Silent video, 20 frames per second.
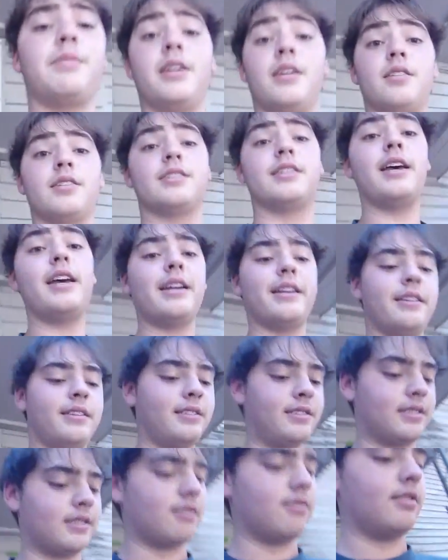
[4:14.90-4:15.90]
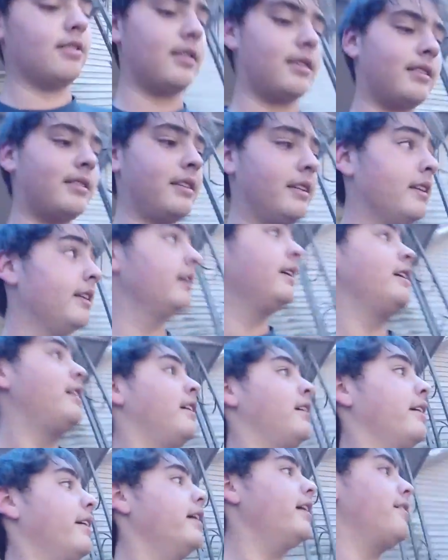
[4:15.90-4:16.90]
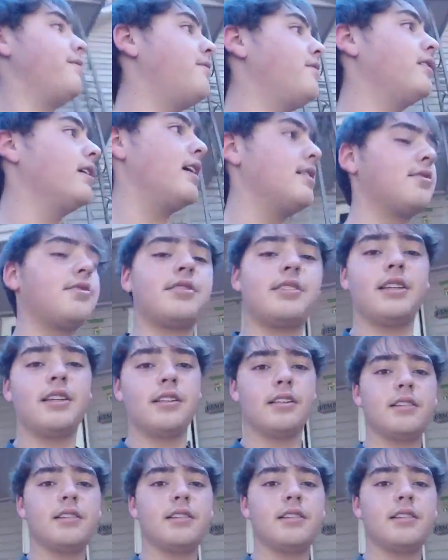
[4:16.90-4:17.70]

here to stay. So yeah, if you guys are seeing